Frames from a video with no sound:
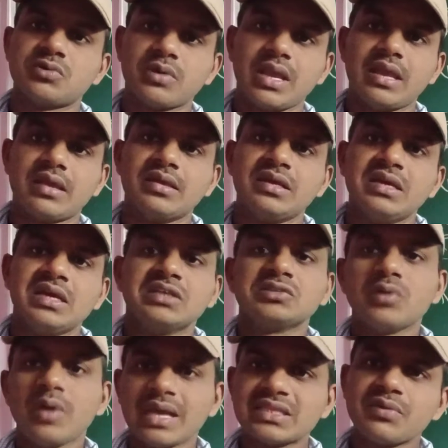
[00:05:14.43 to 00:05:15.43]
Okay,
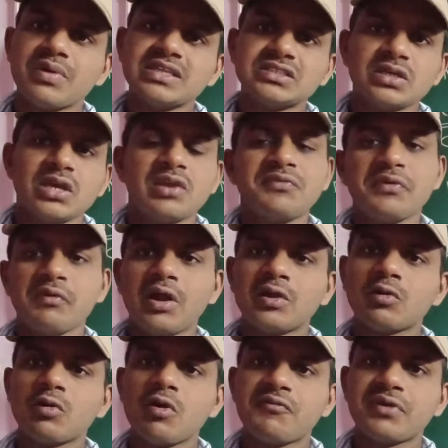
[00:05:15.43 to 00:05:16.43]
so otherwise if you want
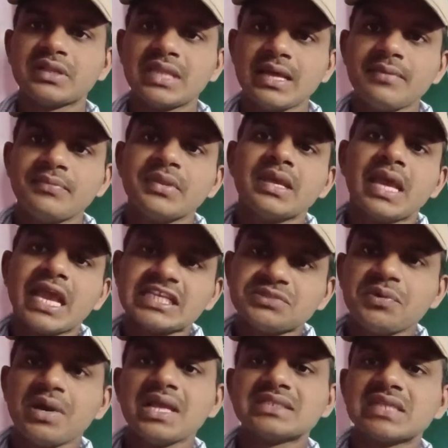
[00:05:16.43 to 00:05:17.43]
to go for the
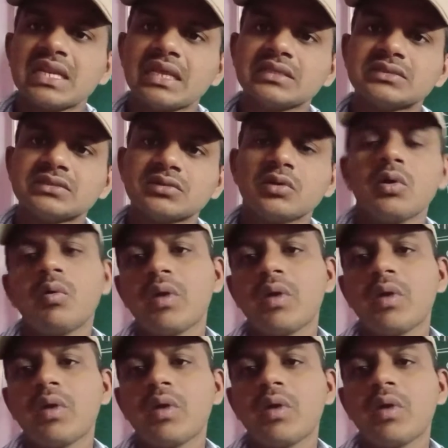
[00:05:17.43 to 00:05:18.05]
HVDC links,